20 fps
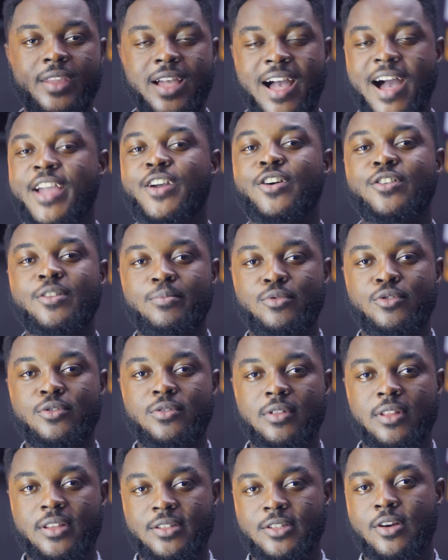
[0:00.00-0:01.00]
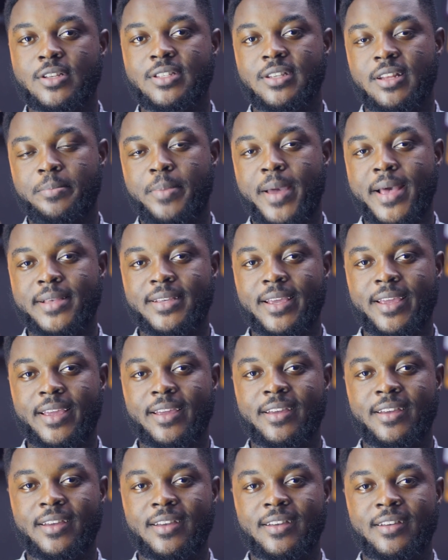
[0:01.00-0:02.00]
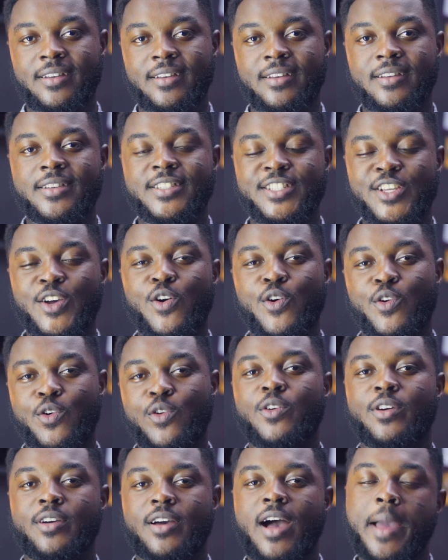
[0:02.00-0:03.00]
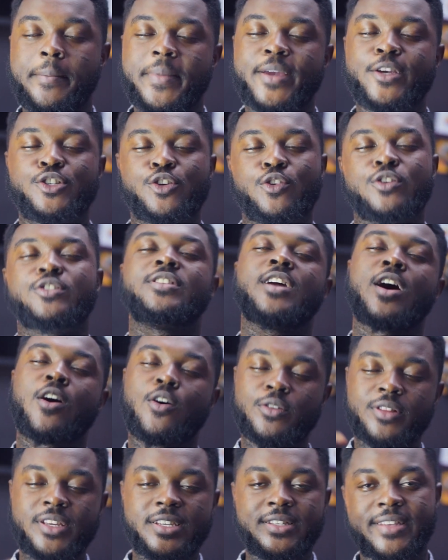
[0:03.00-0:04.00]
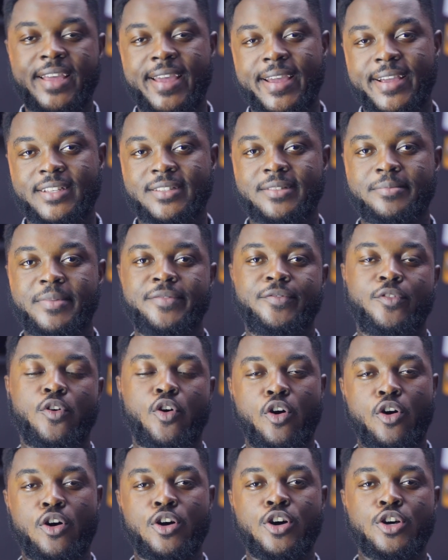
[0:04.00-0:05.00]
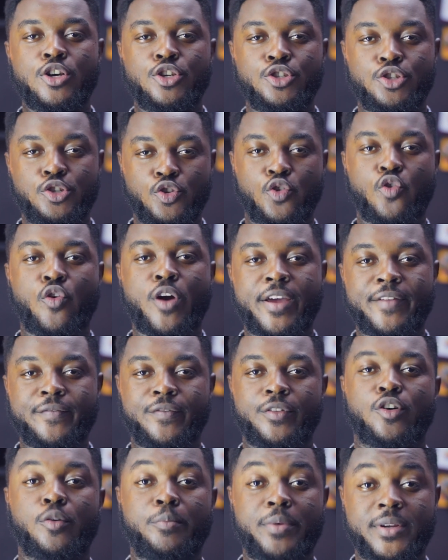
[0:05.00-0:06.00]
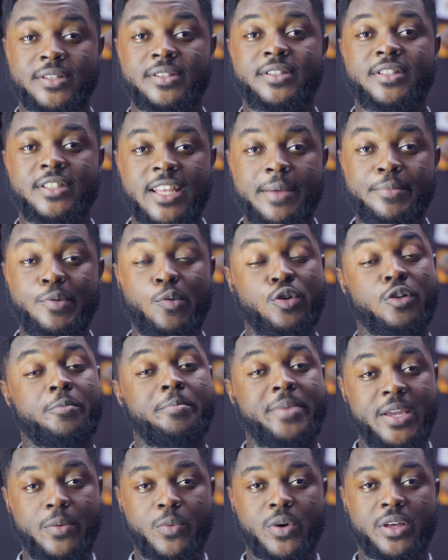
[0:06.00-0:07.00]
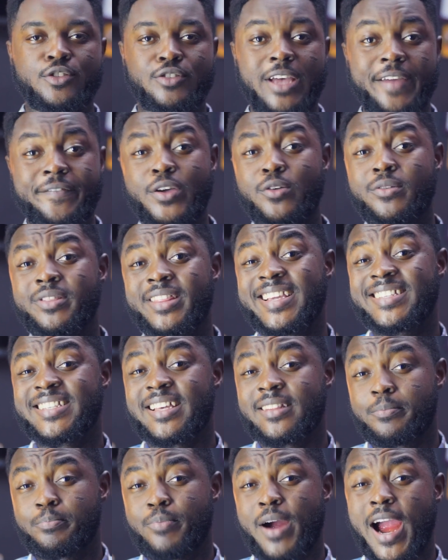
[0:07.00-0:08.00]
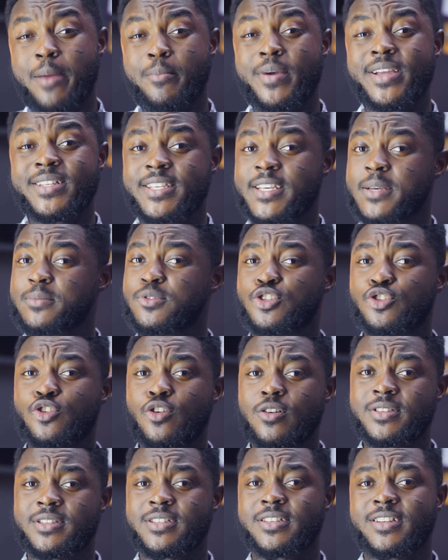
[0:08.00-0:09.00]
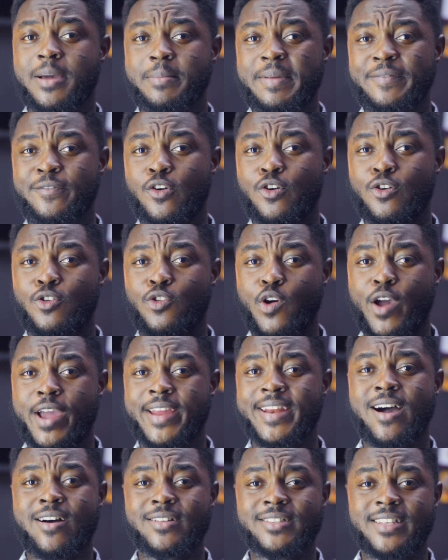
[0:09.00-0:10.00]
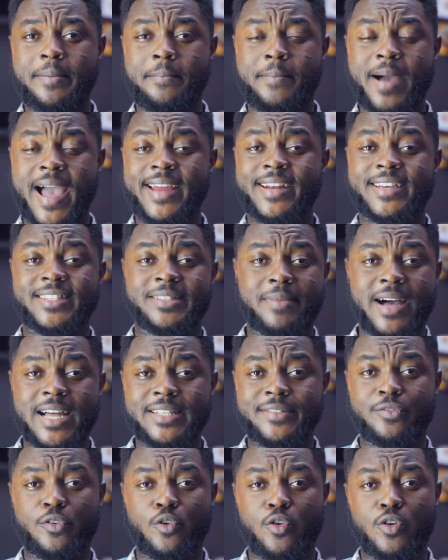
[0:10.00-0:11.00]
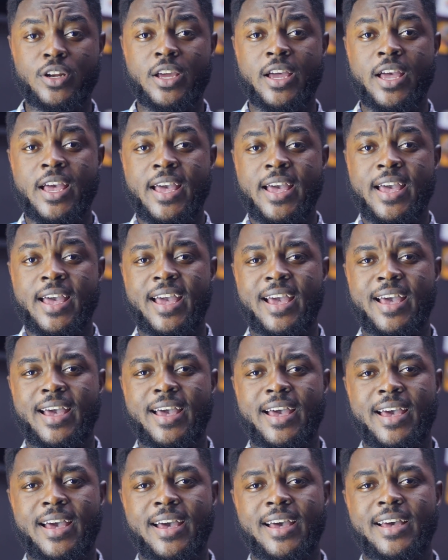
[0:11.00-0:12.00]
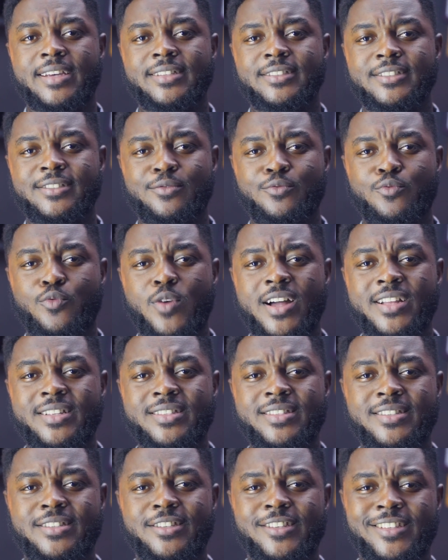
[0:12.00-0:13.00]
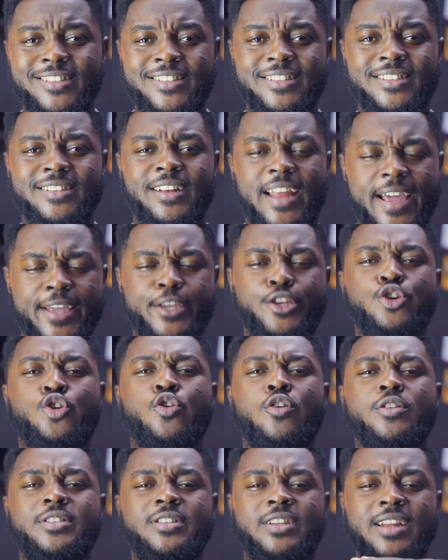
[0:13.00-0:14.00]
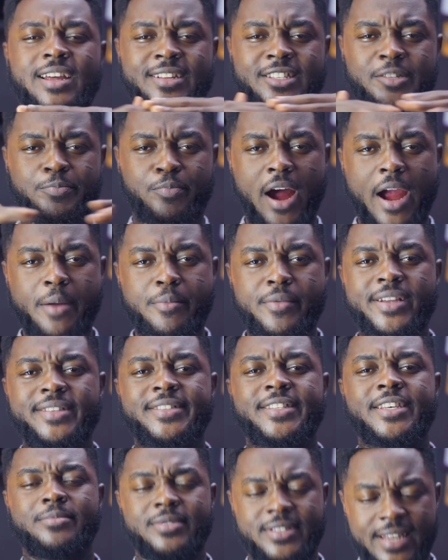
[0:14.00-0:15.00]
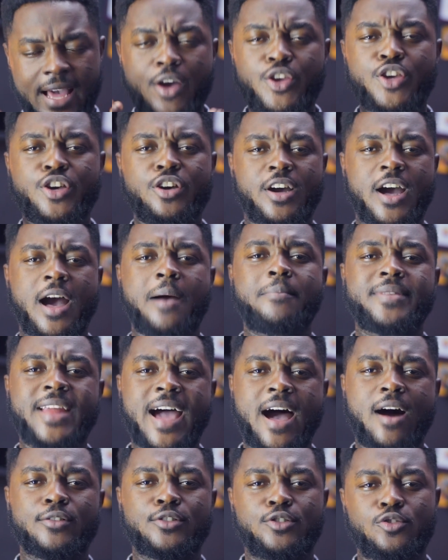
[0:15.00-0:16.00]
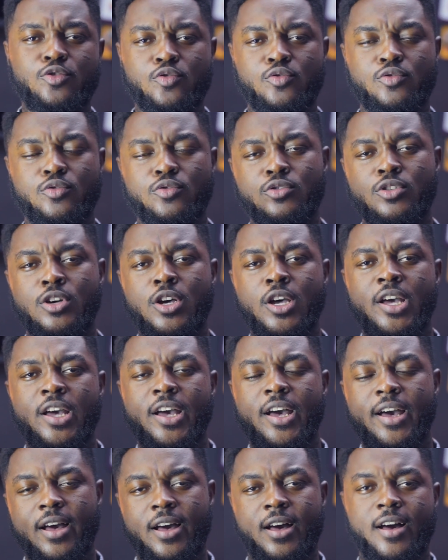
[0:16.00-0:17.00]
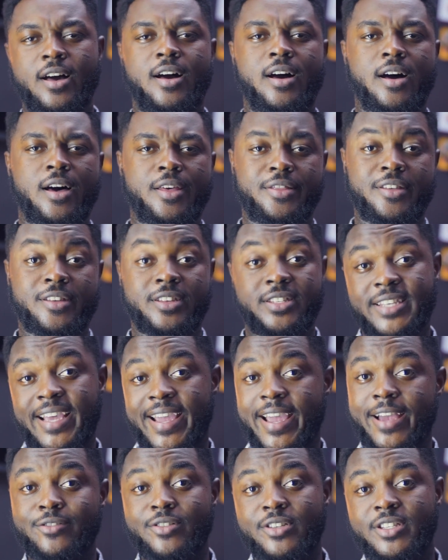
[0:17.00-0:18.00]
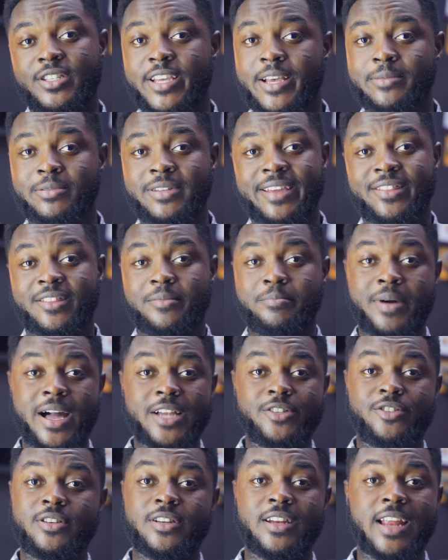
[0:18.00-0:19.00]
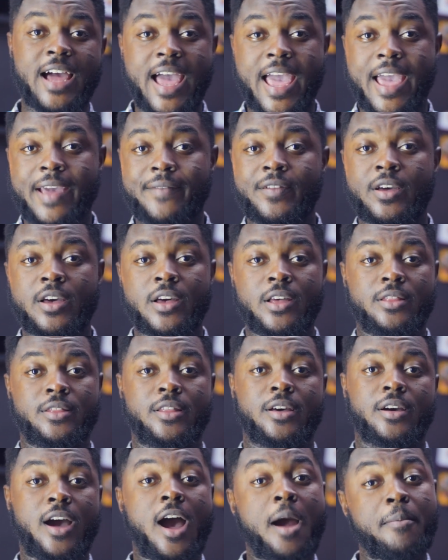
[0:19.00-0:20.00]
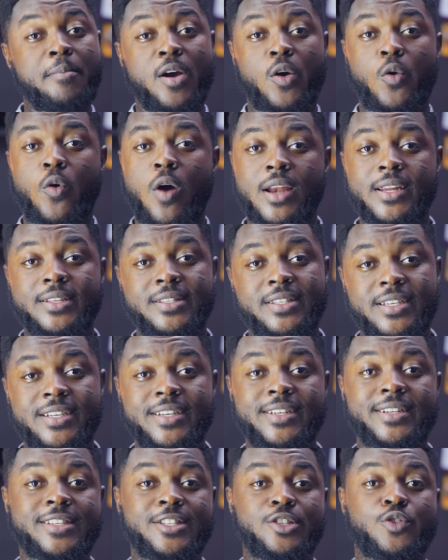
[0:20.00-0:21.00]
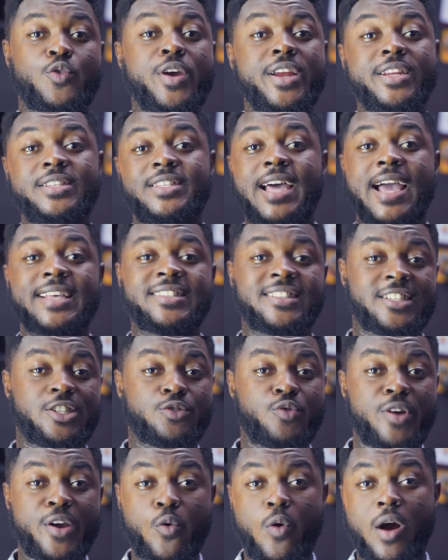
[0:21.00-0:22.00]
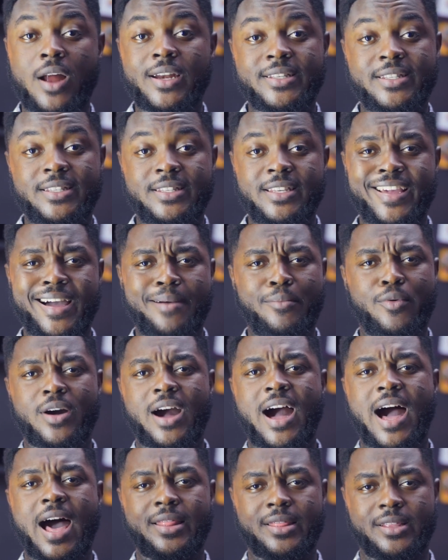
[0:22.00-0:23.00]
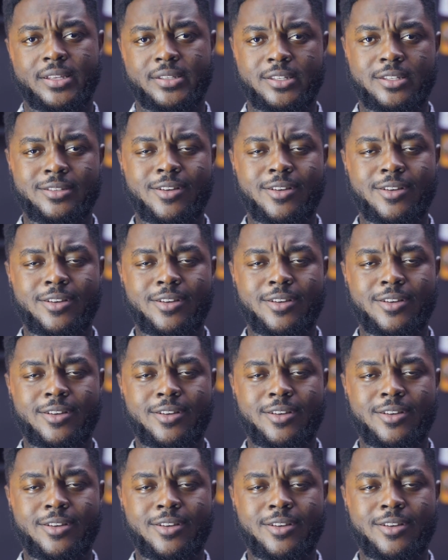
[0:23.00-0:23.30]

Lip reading: How are you going to Bluetooth the song to the person? So, I mean, you should consider all these things before you go in for the operating system you want to be with. So I feel these are the primary tips you should consider before going out and buying a smartphone. And once you consider this primary tips, now you can come down to the secondary tips like the battery life, the camera quality, the screen size and the screen quality, among others.